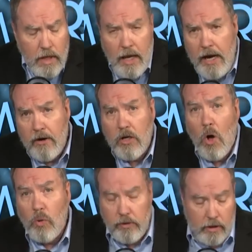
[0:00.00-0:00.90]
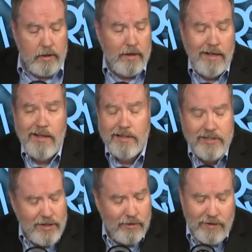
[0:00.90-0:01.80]
Eric Holder.
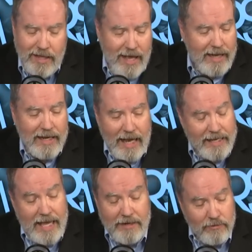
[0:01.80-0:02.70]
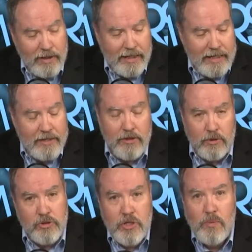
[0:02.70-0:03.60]
So I can't really get
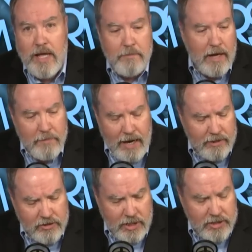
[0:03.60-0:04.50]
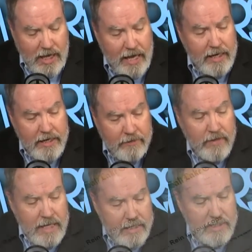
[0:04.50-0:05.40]
those two in my mind. There's such cognitive
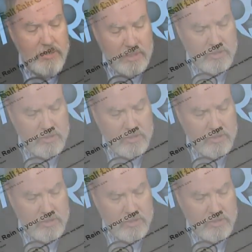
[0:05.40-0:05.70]
dissonance